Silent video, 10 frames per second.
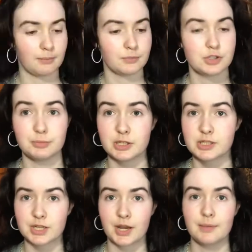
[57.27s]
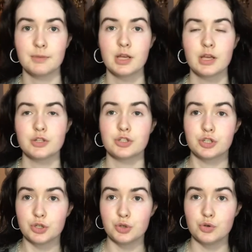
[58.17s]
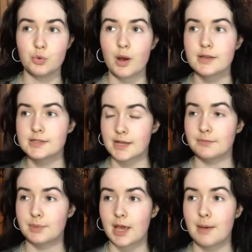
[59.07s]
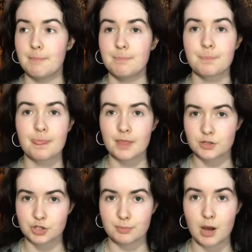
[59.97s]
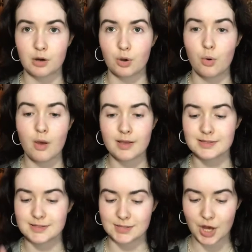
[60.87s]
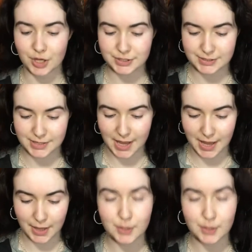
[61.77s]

Jamaica time to 7 p.m. tomorrow, Sunday.